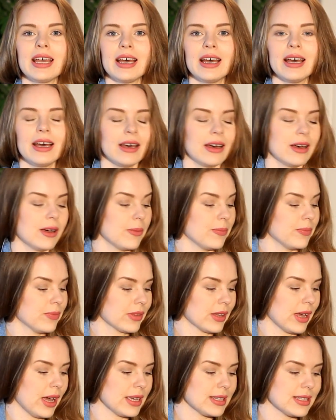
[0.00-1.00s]

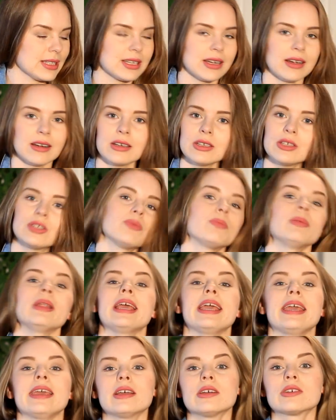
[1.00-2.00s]
I start to
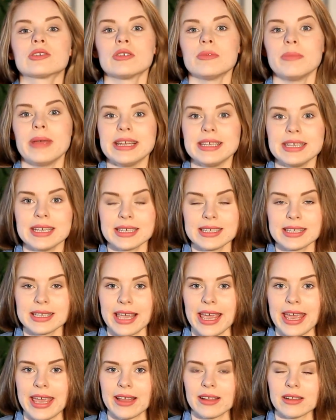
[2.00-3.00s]
play chromatic
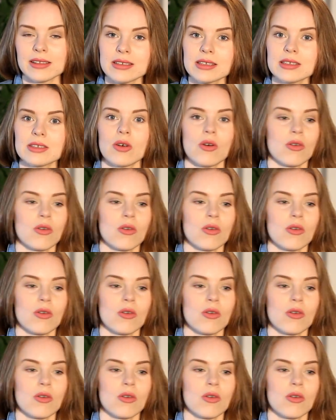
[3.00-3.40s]
scales